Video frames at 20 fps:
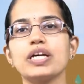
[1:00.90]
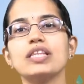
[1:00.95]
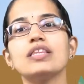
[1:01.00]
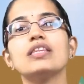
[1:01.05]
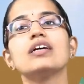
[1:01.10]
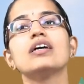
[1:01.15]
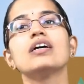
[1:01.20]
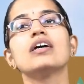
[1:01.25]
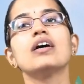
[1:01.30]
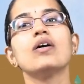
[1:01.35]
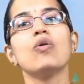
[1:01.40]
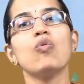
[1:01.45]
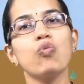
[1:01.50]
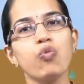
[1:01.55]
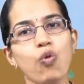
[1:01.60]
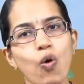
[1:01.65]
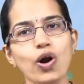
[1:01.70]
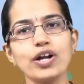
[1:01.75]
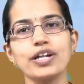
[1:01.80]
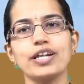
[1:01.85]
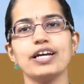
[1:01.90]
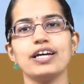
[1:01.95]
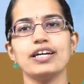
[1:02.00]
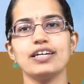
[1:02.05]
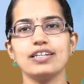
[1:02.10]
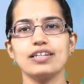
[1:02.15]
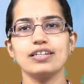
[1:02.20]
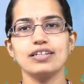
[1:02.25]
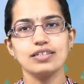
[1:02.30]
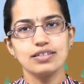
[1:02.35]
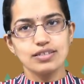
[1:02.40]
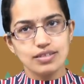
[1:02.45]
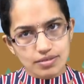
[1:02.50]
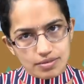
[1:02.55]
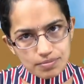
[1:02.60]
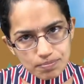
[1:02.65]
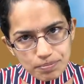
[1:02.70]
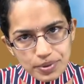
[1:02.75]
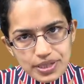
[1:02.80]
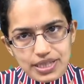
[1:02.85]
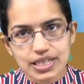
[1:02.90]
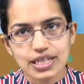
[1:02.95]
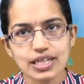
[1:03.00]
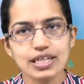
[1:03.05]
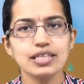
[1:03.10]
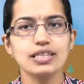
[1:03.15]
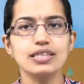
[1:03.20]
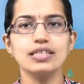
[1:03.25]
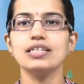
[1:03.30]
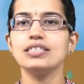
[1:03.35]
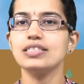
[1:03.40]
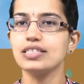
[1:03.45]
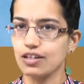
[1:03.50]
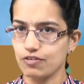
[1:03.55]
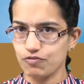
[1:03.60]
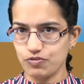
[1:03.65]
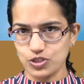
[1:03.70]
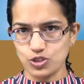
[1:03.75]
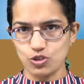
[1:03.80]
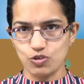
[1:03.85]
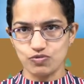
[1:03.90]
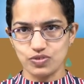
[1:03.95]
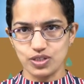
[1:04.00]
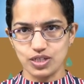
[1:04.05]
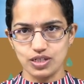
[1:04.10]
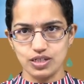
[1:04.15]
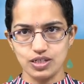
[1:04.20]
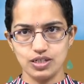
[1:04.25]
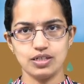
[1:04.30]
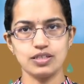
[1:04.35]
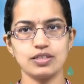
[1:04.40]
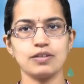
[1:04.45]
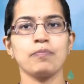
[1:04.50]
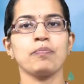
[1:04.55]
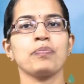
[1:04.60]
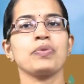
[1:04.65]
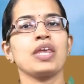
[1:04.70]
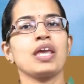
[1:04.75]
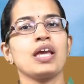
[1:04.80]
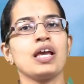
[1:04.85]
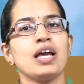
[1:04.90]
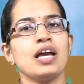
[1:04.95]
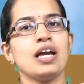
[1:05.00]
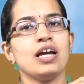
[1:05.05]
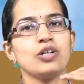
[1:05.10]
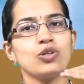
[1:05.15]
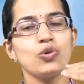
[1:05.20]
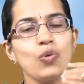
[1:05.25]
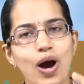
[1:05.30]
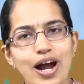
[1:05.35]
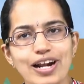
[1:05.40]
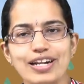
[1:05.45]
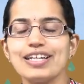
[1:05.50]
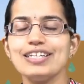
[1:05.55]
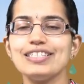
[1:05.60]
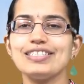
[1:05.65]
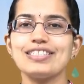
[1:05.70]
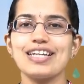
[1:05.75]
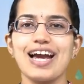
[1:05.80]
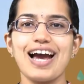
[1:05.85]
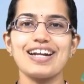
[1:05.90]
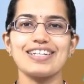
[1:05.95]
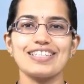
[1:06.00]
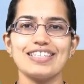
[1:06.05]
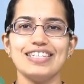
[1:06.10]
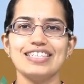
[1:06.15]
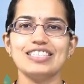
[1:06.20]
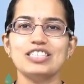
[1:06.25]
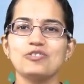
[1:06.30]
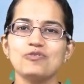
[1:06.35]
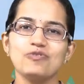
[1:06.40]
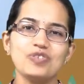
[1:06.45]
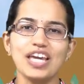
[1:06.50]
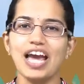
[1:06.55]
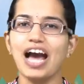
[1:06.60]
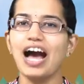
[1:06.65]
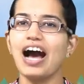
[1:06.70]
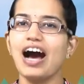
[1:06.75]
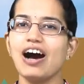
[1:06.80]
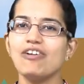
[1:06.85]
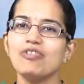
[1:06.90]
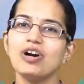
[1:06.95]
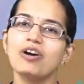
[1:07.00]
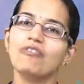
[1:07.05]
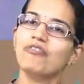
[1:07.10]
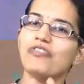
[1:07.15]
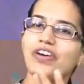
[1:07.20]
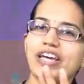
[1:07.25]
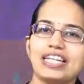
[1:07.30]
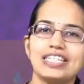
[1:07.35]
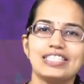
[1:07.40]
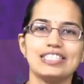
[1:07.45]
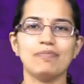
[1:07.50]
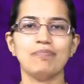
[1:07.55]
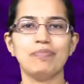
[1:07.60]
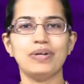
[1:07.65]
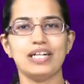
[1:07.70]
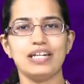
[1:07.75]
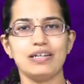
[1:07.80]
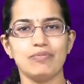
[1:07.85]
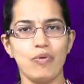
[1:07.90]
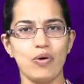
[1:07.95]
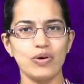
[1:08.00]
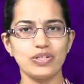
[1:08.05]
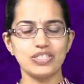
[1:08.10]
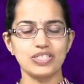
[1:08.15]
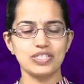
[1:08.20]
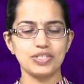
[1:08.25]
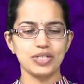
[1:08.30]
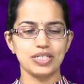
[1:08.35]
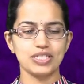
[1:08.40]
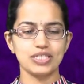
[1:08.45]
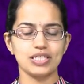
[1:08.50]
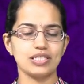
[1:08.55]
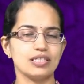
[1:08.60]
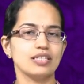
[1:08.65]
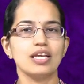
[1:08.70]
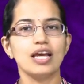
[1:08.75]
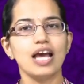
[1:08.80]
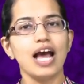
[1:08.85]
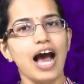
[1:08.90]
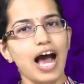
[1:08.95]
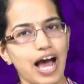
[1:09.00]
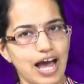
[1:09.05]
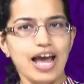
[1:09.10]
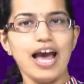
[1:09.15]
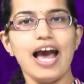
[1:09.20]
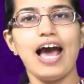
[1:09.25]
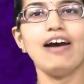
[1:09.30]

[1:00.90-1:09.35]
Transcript: with water beneath the surface of the earth. To understand this, we have a very simple demonstration. I